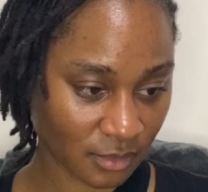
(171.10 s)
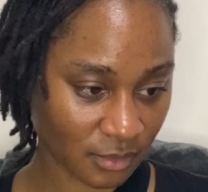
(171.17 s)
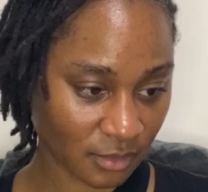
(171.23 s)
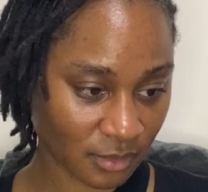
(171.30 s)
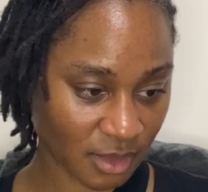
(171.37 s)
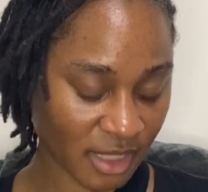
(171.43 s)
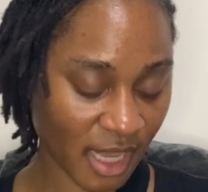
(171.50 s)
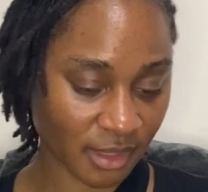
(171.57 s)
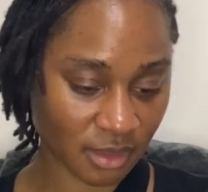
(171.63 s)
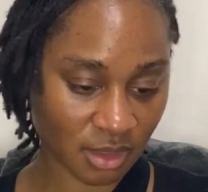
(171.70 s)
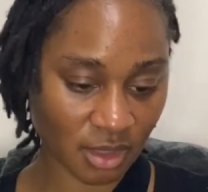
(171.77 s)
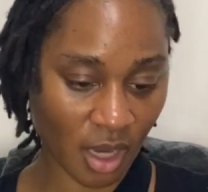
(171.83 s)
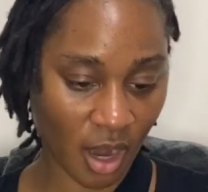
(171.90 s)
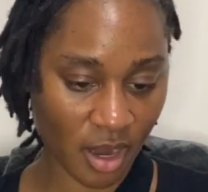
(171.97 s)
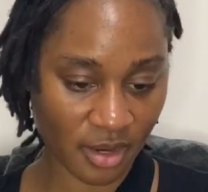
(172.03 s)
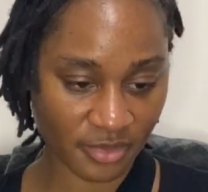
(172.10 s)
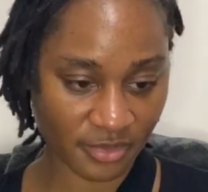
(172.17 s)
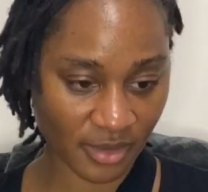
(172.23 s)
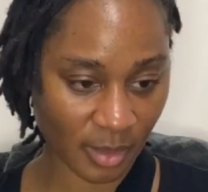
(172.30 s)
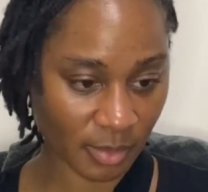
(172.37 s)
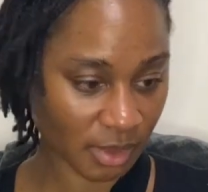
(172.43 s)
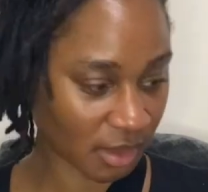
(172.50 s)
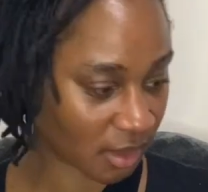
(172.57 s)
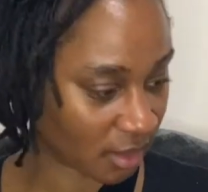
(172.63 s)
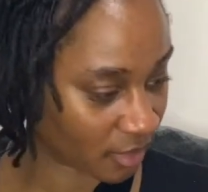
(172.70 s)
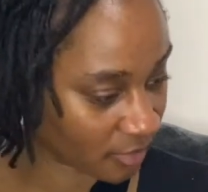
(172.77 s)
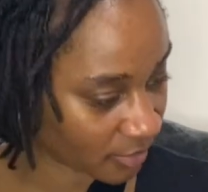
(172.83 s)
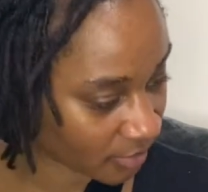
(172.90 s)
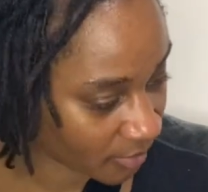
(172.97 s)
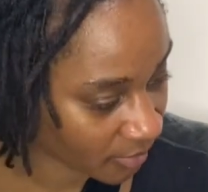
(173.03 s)
satin scarf, I believe.
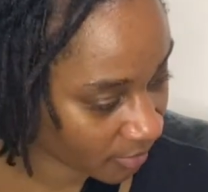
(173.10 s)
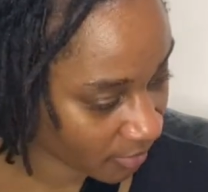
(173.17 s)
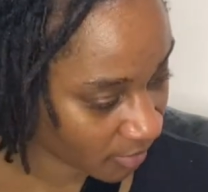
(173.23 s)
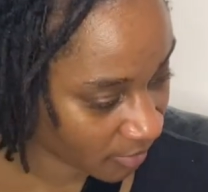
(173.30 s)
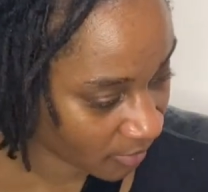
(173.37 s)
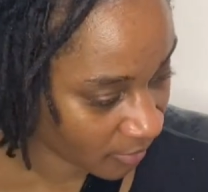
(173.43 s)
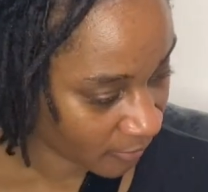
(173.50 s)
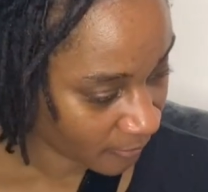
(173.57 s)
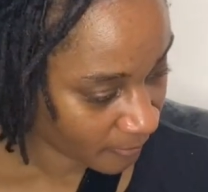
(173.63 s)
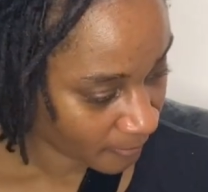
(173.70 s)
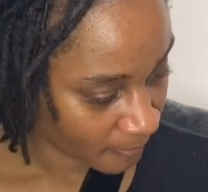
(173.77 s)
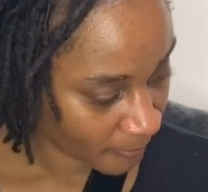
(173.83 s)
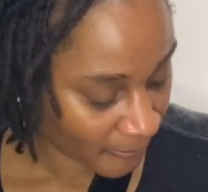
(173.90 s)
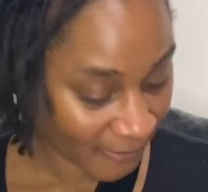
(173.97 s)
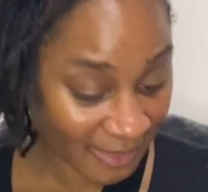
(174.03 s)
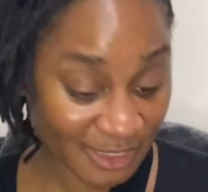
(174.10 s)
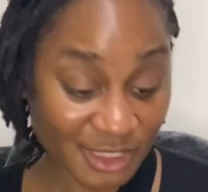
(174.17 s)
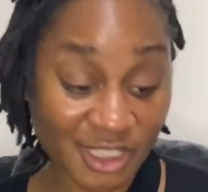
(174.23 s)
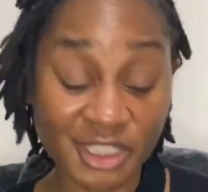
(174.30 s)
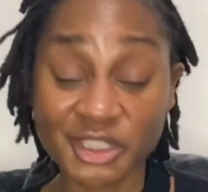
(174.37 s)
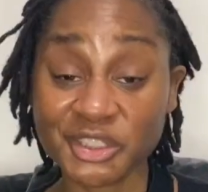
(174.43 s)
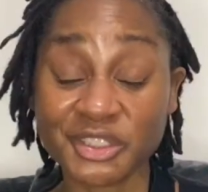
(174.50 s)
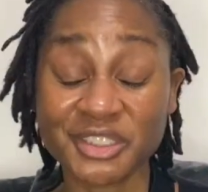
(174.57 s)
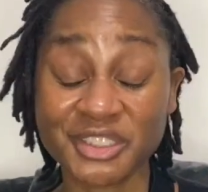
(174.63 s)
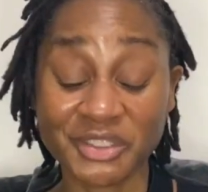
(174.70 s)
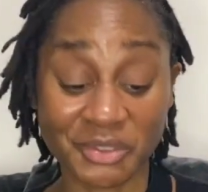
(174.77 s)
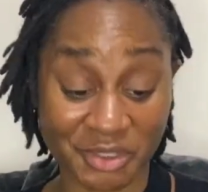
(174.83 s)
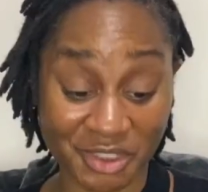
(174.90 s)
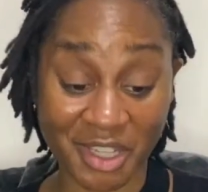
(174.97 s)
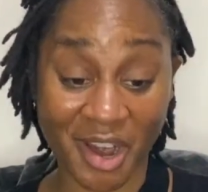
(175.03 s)
Signature silk
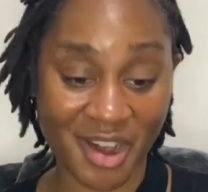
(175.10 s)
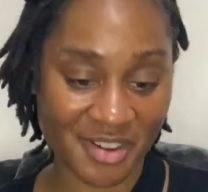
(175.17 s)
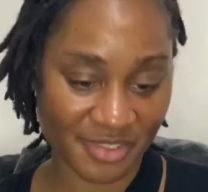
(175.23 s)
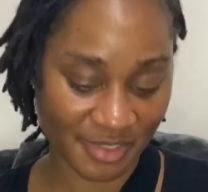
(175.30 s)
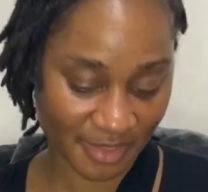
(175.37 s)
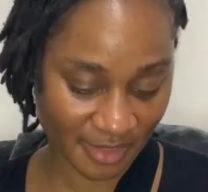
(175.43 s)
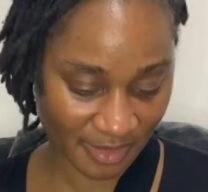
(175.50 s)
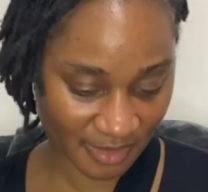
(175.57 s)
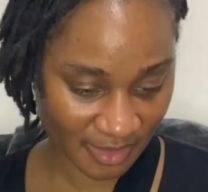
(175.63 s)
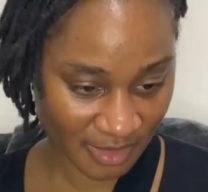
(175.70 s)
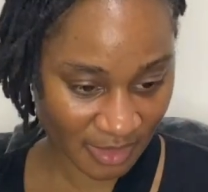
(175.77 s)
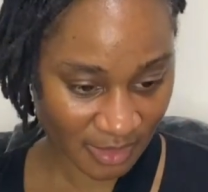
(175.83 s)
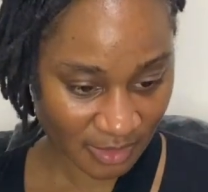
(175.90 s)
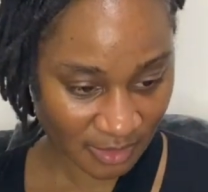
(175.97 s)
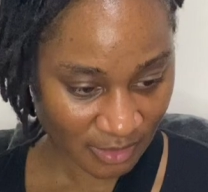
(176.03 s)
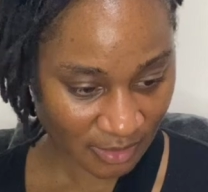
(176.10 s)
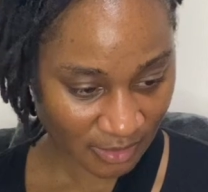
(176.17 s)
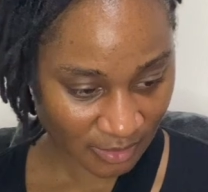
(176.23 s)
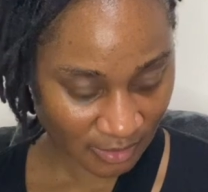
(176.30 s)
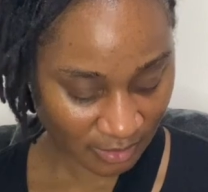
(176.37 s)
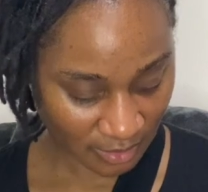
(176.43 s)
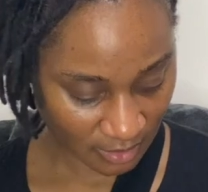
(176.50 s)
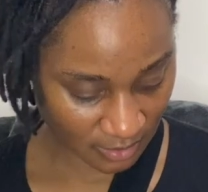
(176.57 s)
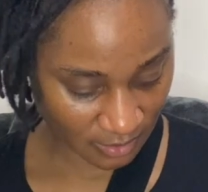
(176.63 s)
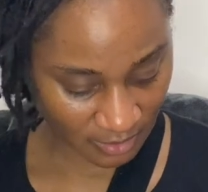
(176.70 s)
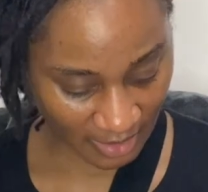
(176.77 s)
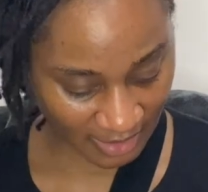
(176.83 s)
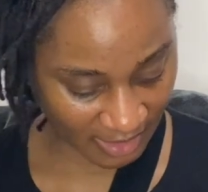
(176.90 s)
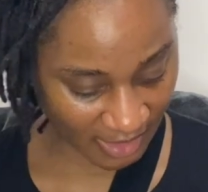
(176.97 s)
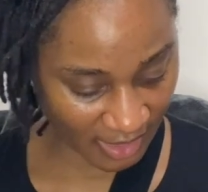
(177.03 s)
scarf. So I
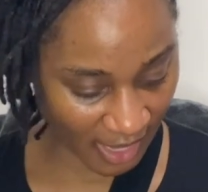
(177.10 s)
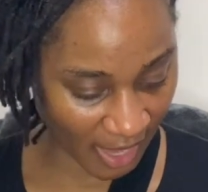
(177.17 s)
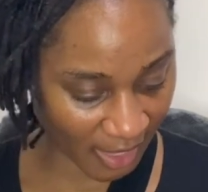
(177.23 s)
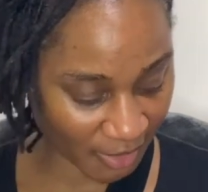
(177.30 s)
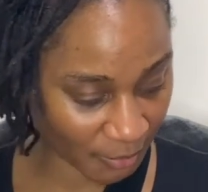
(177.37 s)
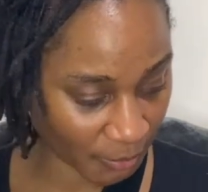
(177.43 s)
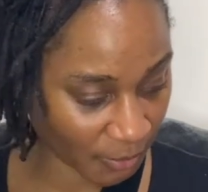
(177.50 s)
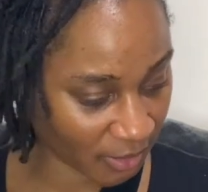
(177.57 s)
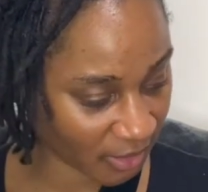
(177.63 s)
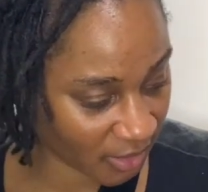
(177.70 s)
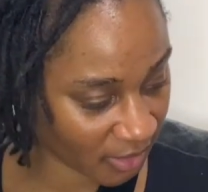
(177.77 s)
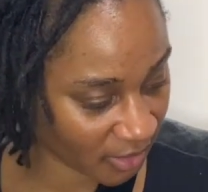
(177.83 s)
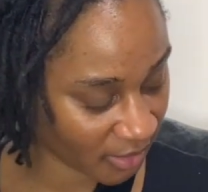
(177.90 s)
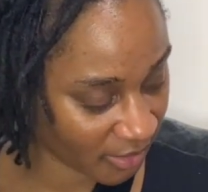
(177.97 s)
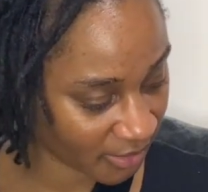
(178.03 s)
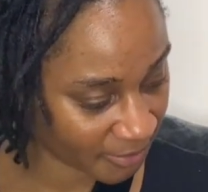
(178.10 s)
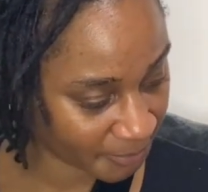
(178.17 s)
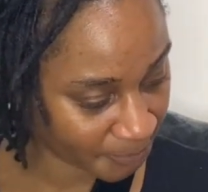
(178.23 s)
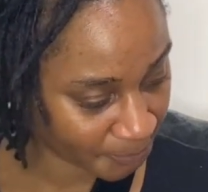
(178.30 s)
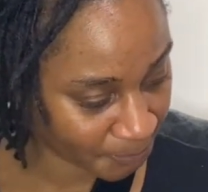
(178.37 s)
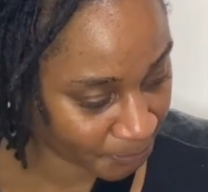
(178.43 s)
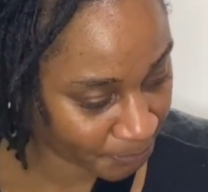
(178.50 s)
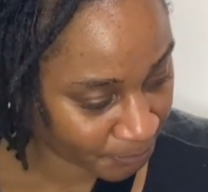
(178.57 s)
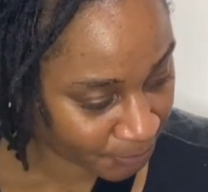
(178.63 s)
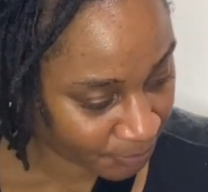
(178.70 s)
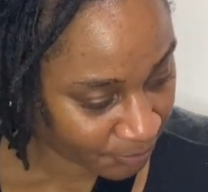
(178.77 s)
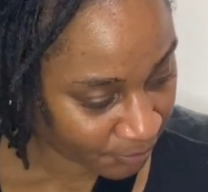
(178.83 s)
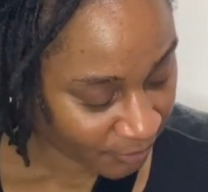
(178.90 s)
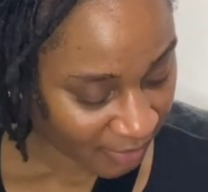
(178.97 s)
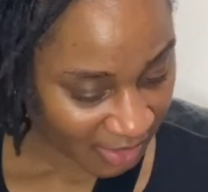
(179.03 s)
think I ordered
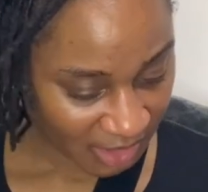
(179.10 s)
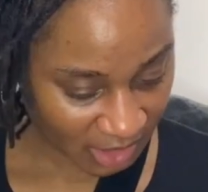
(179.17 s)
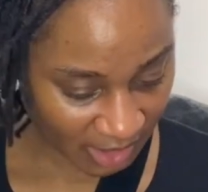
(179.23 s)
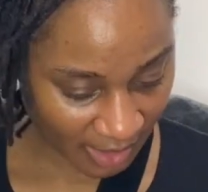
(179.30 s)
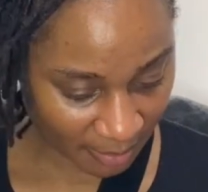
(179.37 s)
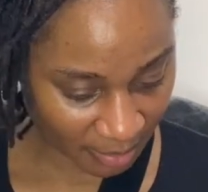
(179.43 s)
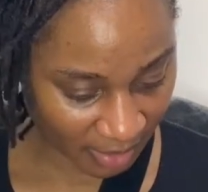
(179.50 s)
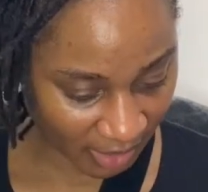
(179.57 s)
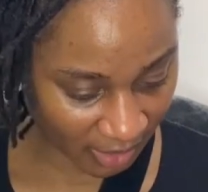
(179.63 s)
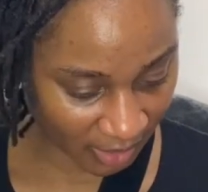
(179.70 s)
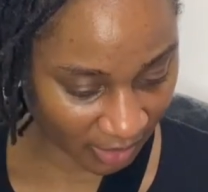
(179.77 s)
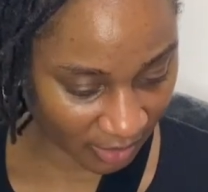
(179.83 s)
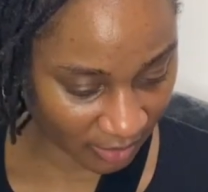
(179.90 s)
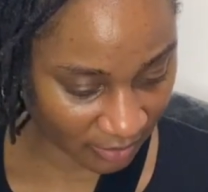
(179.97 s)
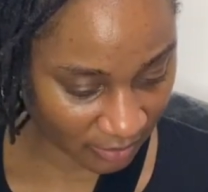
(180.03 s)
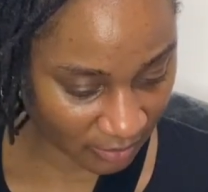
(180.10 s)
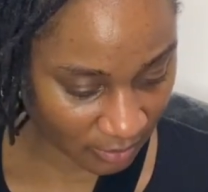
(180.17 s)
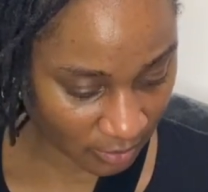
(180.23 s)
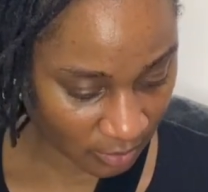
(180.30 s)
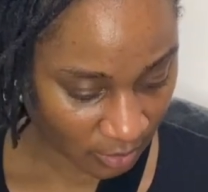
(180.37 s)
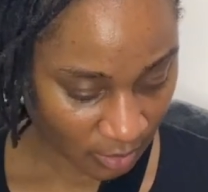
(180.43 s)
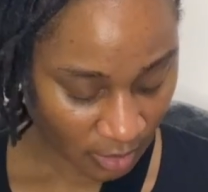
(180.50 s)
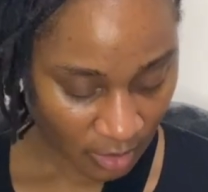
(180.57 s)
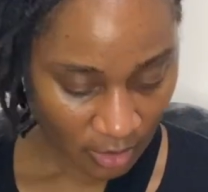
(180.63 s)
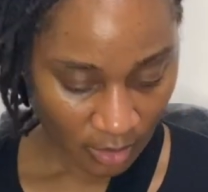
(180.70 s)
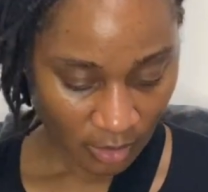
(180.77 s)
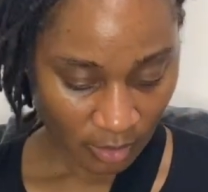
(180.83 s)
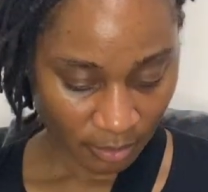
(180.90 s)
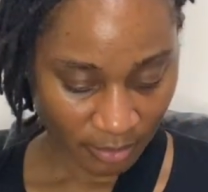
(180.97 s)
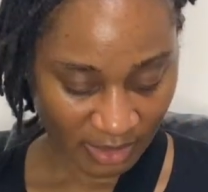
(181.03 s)
champagne,
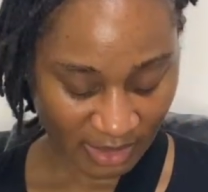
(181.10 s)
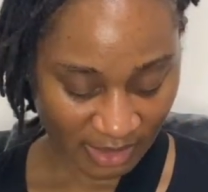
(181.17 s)
but they